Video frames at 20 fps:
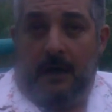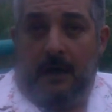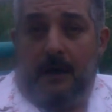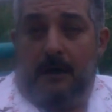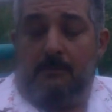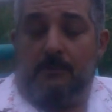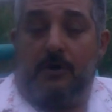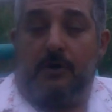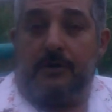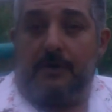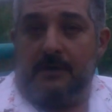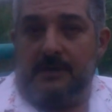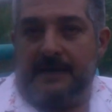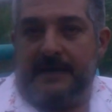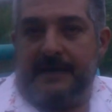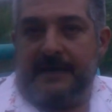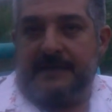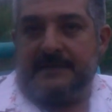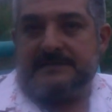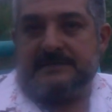more or
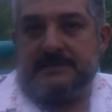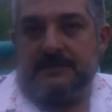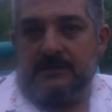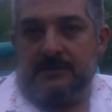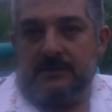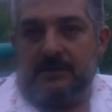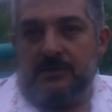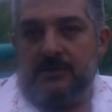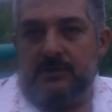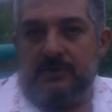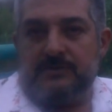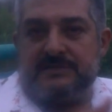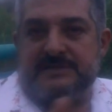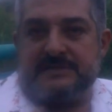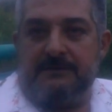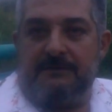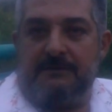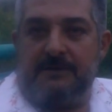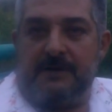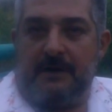less you, you
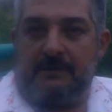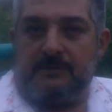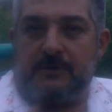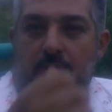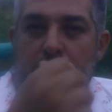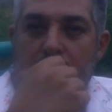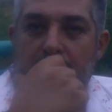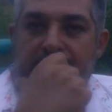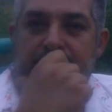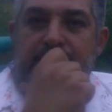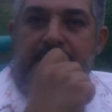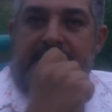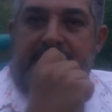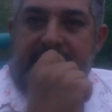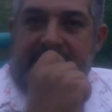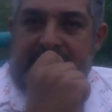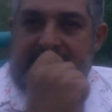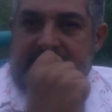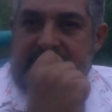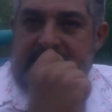see where i'm going with
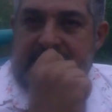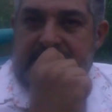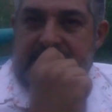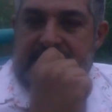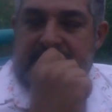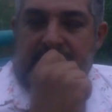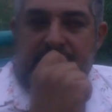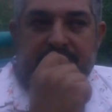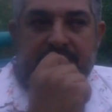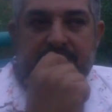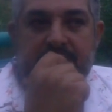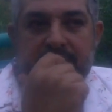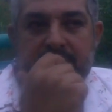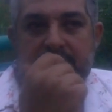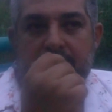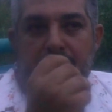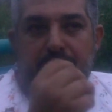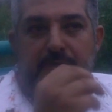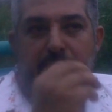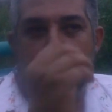this so
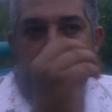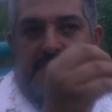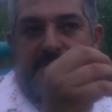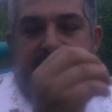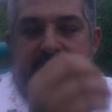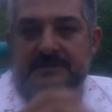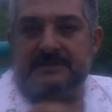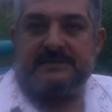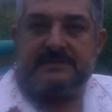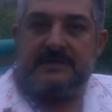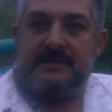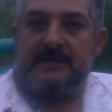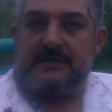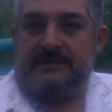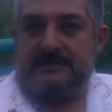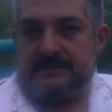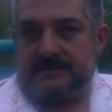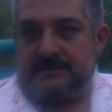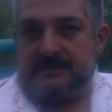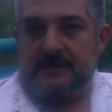the point is
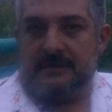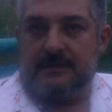this